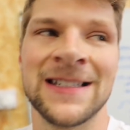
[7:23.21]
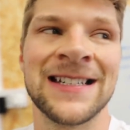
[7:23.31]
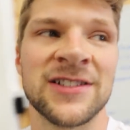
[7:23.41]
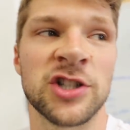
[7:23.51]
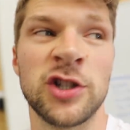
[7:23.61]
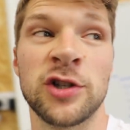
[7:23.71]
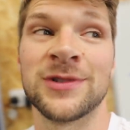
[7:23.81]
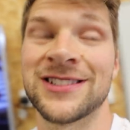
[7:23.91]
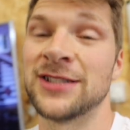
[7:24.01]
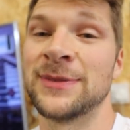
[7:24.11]
which I knew
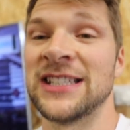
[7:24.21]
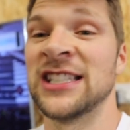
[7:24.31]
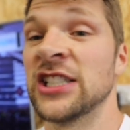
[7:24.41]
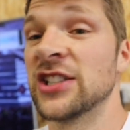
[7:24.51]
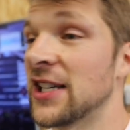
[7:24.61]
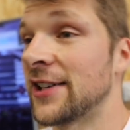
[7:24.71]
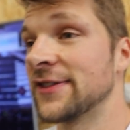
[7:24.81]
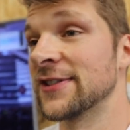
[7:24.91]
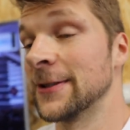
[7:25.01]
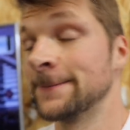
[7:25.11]
was gonna be
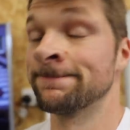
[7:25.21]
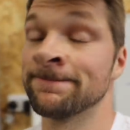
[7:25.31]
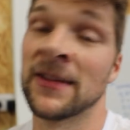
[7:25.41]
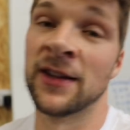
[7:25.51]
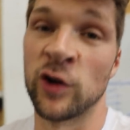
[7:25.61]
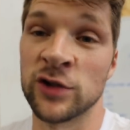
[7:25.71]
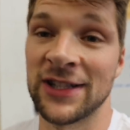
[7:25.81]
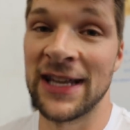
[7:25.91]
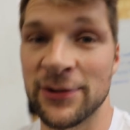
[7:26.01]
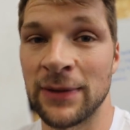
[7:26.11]
tough. So on to
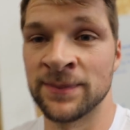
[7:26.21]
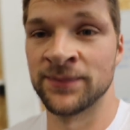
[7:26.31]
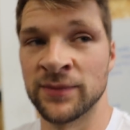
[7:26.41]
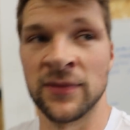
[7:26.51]
the next one.